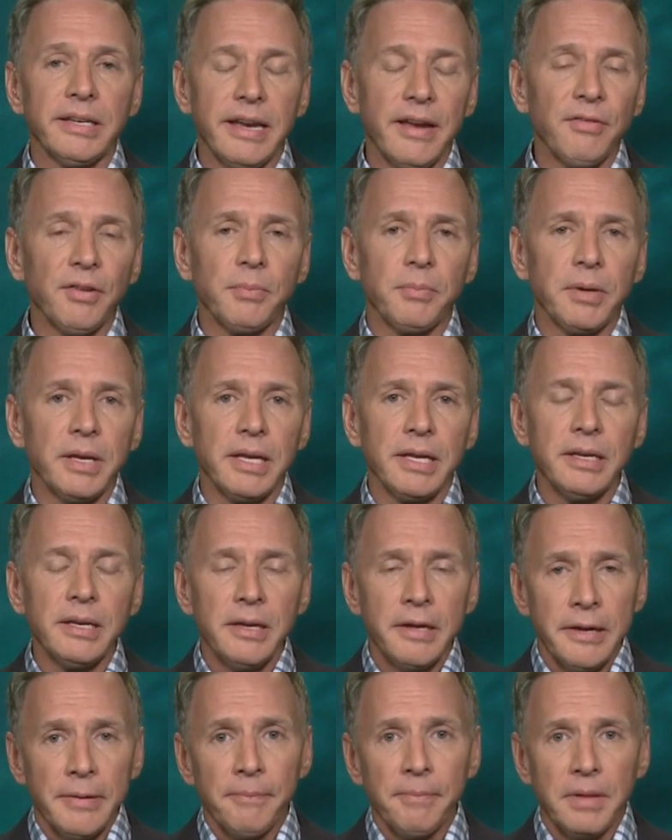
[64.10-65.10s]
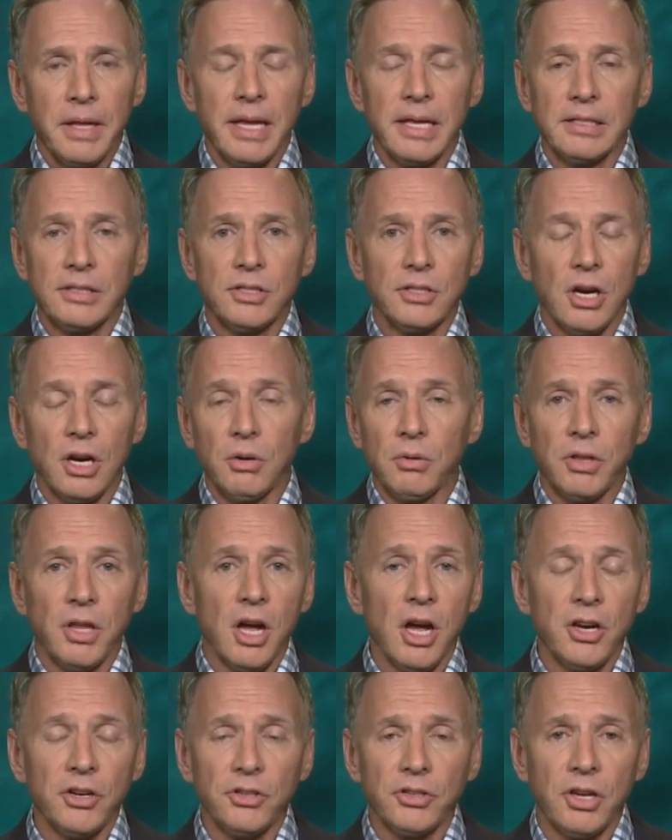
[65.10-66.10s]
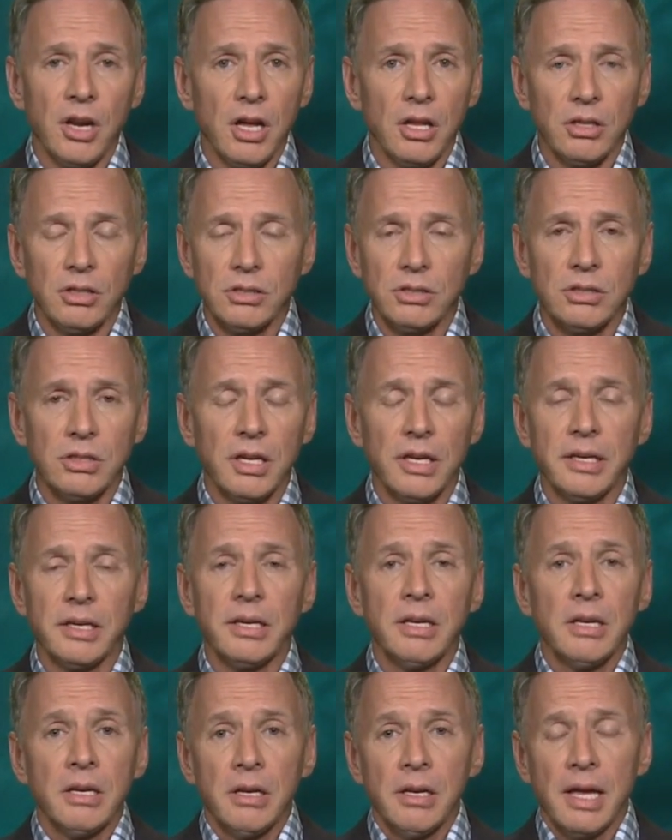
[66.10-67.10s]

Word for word: I'd never been and start with $100 and,